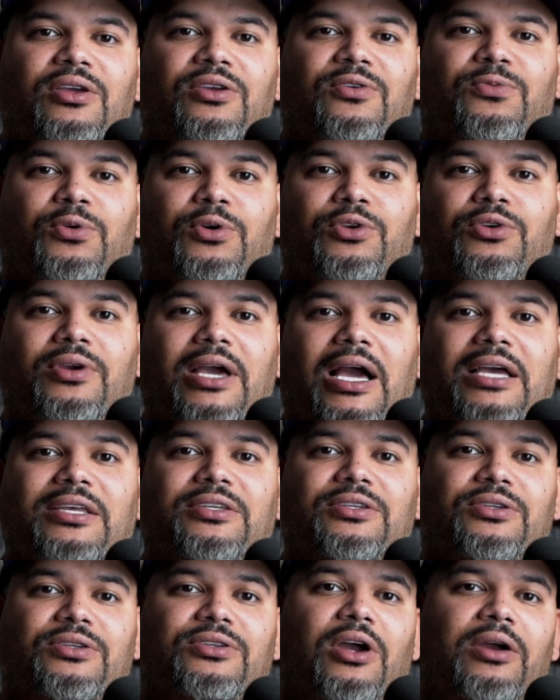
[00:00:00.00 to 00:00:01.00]
for you guys
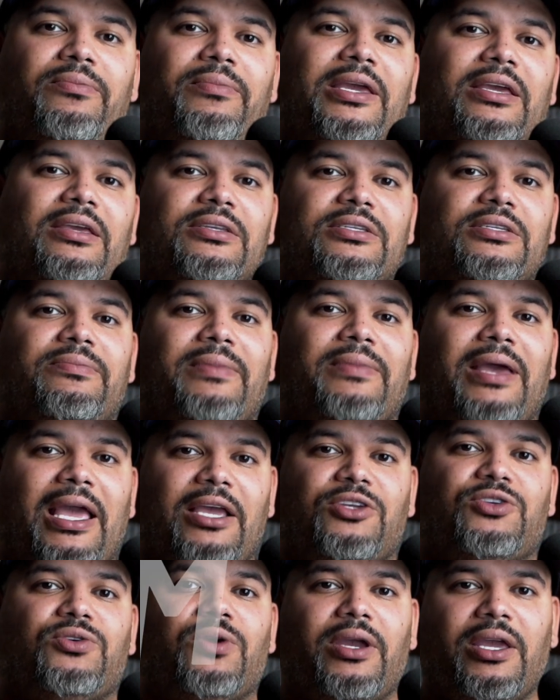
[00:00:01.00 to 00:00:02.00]
to start making some
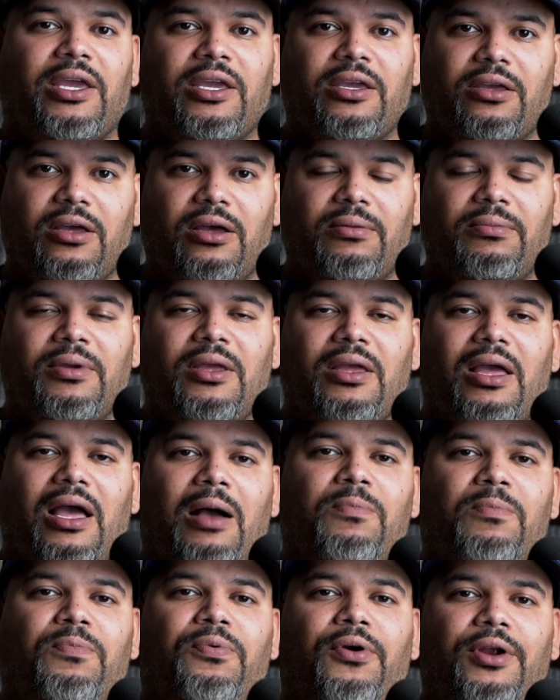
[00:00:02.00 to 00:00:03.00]
extra income.
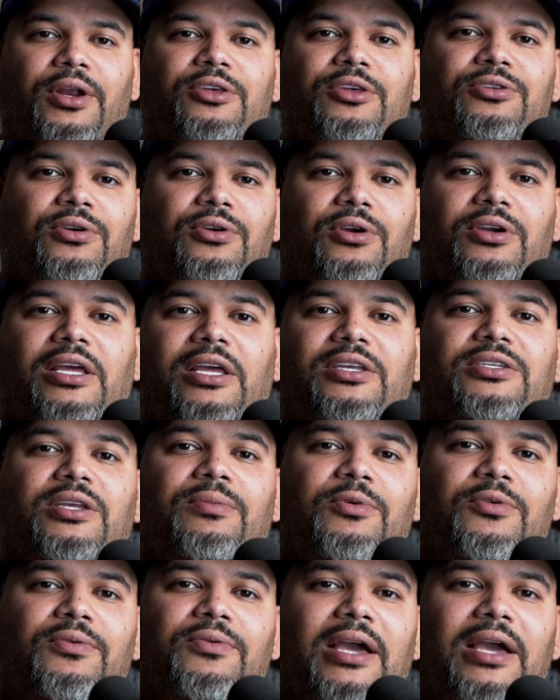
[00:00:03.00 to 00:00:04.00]
I'm pretty sure that
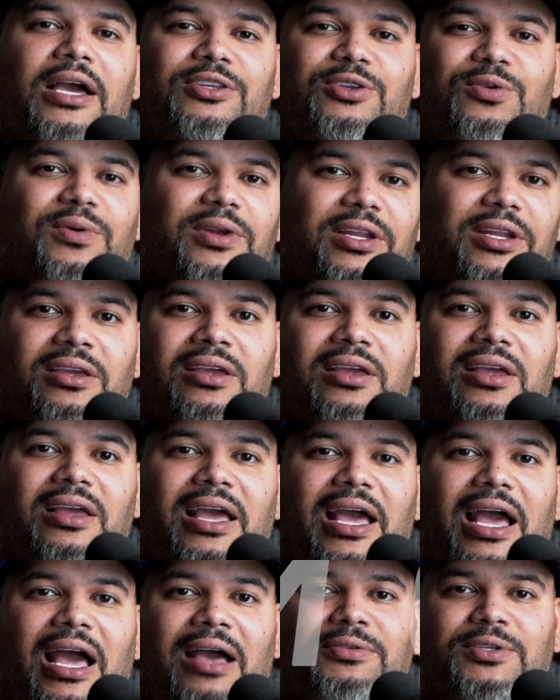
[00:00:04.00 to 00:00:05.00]
some of you guys already
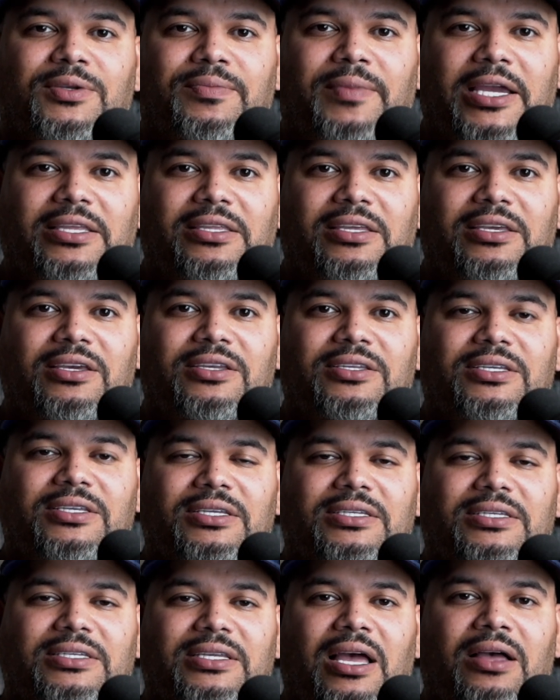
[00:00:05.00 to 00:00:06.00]
have some ideas
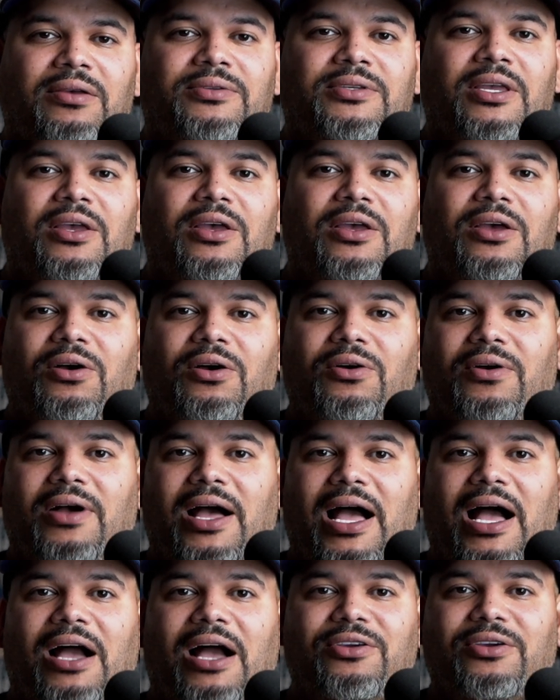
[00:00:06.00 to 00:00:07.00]
yourselves on
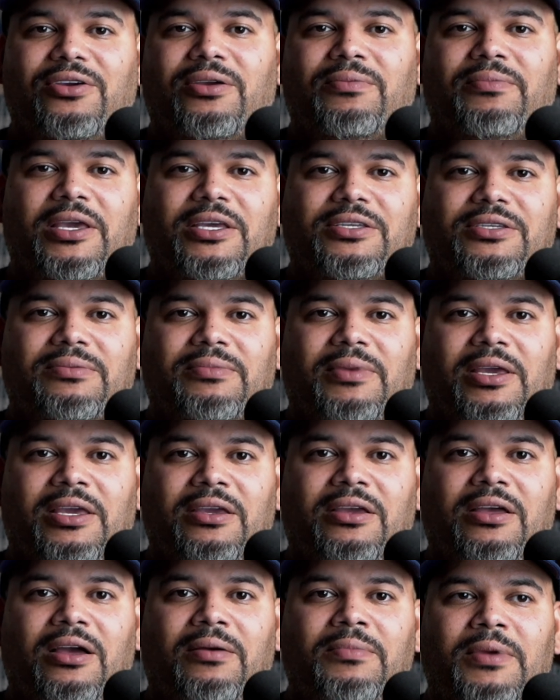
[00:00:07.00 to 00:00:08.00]
how you can make some
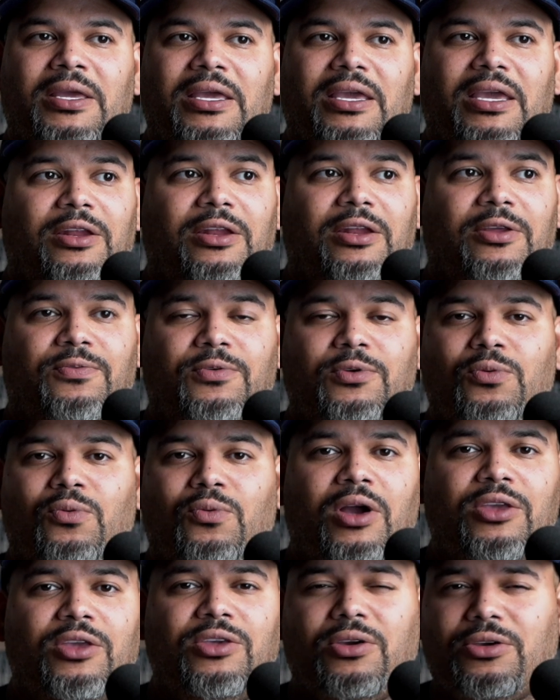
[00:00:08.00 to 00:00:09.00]
income. And if you
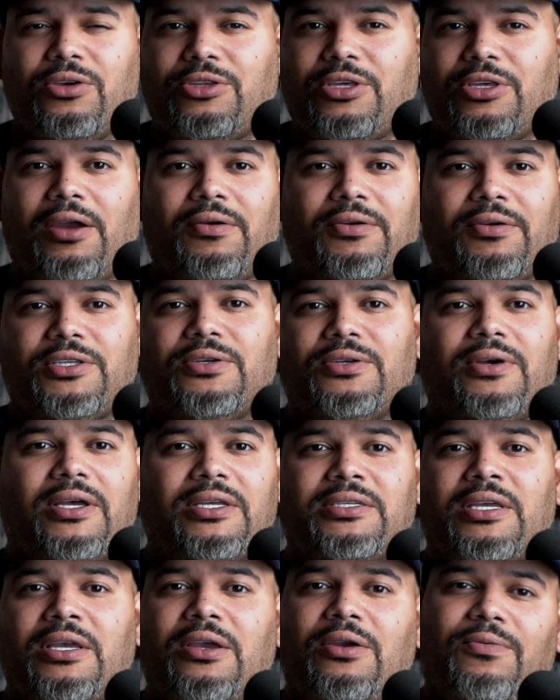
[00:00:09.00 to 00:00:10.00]
want, you can share it to
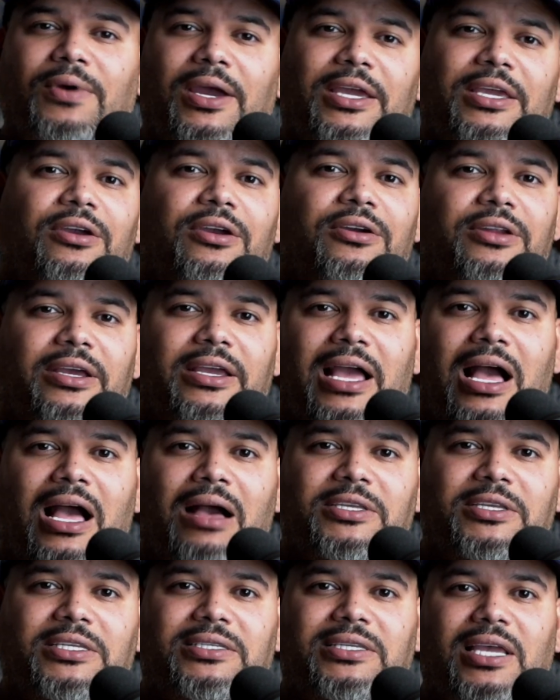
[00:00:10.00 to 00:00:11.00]
us right here in the
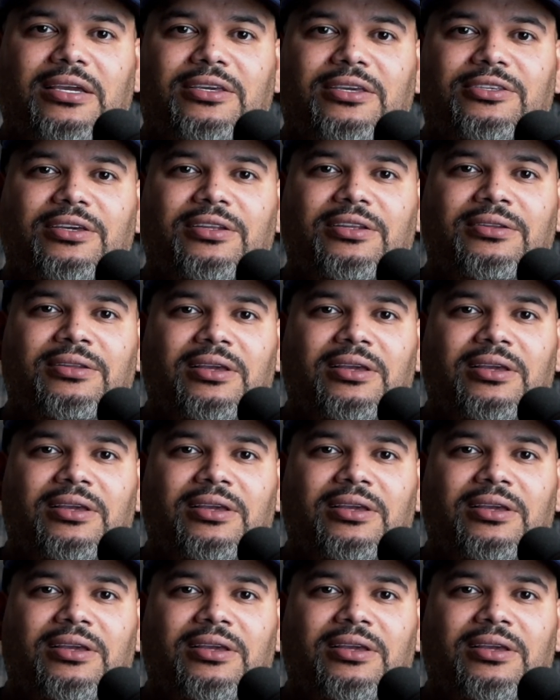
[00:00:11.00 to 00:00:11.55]
comment section